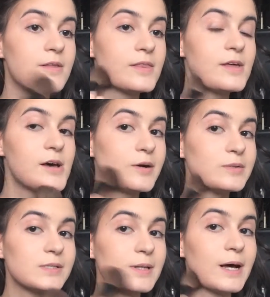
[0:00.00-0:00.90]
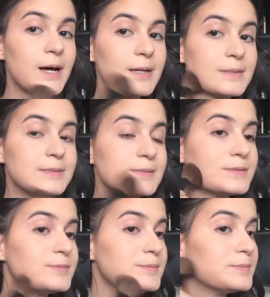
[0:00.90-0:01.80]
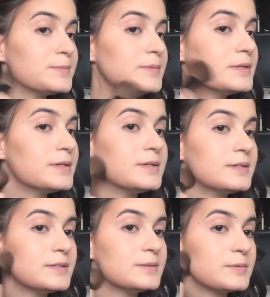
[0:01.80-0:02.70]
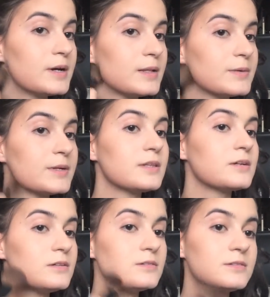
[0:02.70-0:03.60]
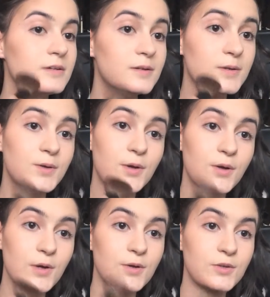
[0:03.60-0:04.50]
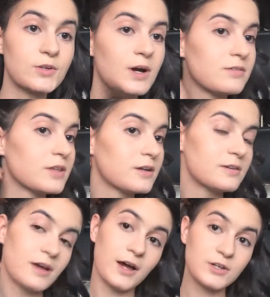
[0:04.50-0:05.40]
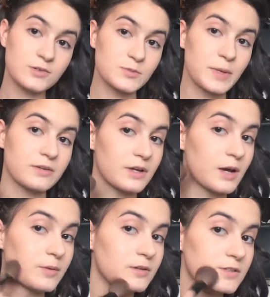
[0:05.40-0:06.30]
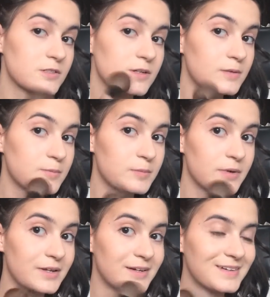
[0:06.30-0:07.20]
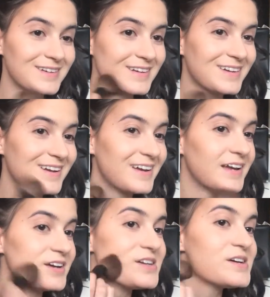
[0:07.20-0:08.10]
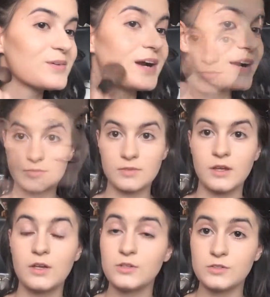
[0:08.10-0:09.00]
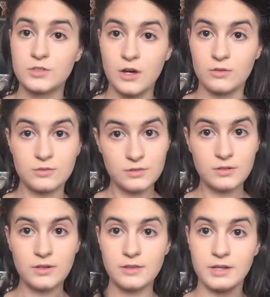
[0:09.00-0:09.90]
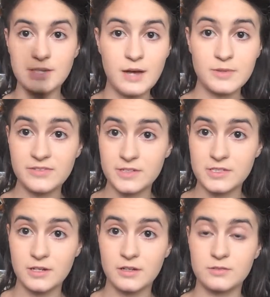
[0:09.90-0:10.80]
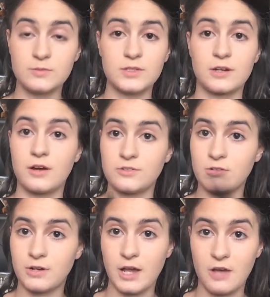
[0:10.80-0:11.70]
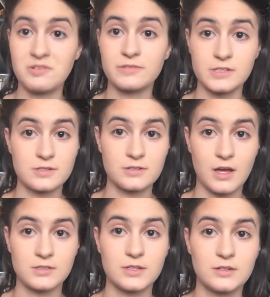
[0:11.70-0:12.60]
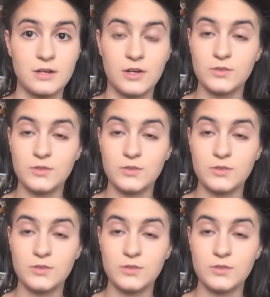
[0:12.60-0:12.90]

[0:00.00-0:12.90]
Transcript: And that was a lot. Probably went a little too heavy then. I knew it was bound to happen eventually, but here we are. So that's half my face done with the contour and half my face not done.